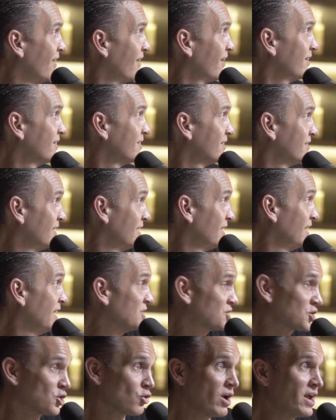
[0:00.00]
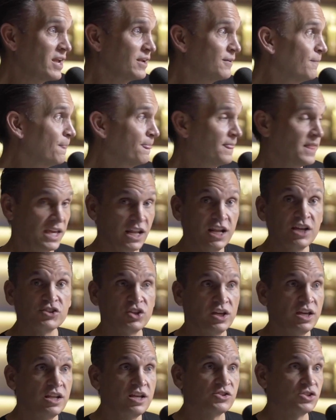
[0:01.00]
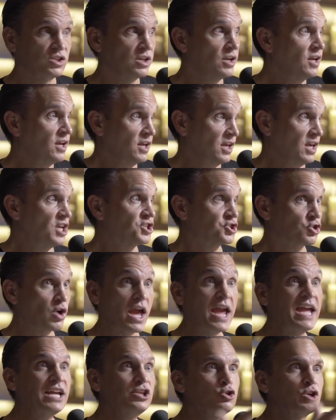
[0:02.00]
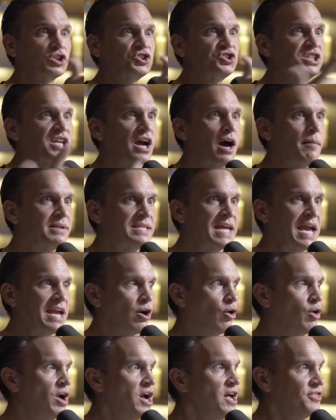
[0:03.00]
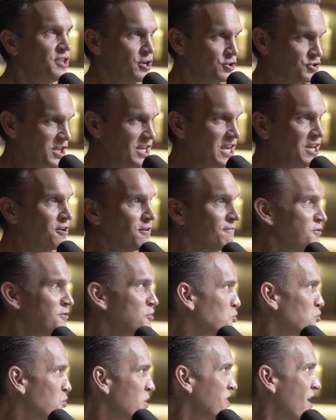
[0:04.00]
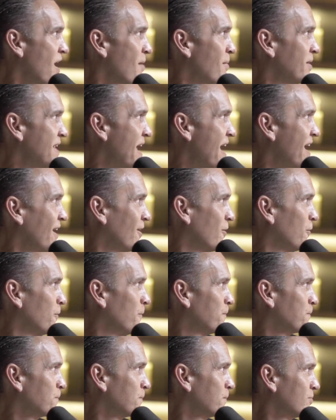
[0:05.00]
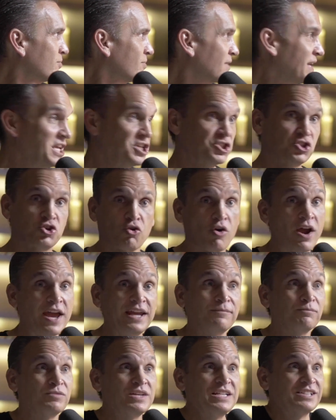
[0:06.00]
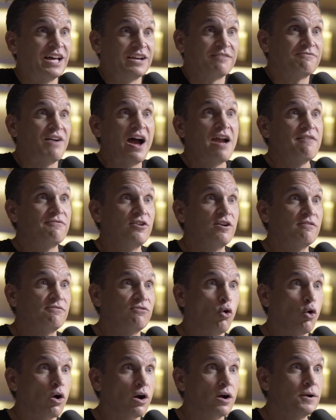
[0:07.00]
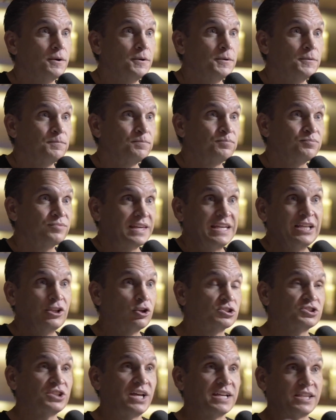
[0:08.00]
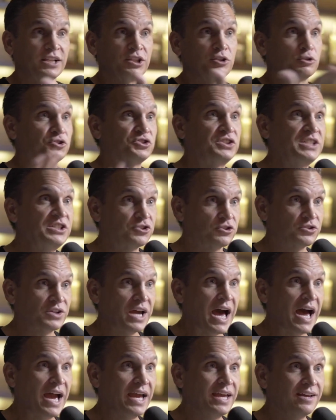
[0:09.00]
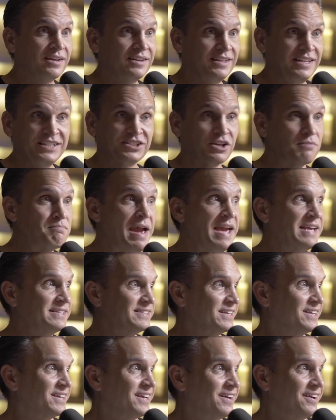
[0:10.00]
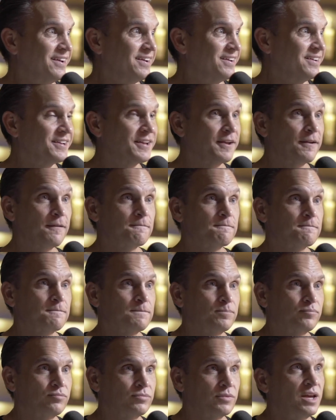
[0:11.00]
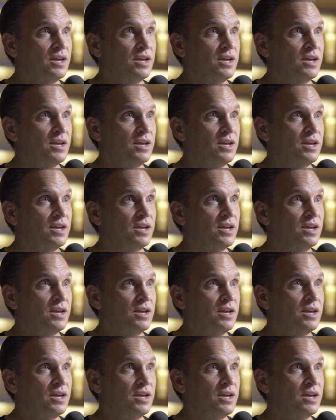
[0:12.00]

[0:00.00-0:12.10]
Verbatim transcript: Huh? Go it's great. It. it is. It, it is. It's great. And you can see Amodeo. There's interviews with Amodeo. He's great. He's like five foot four. He looks like the little Caesar guy. He's amazing. Is he, is he taller than you?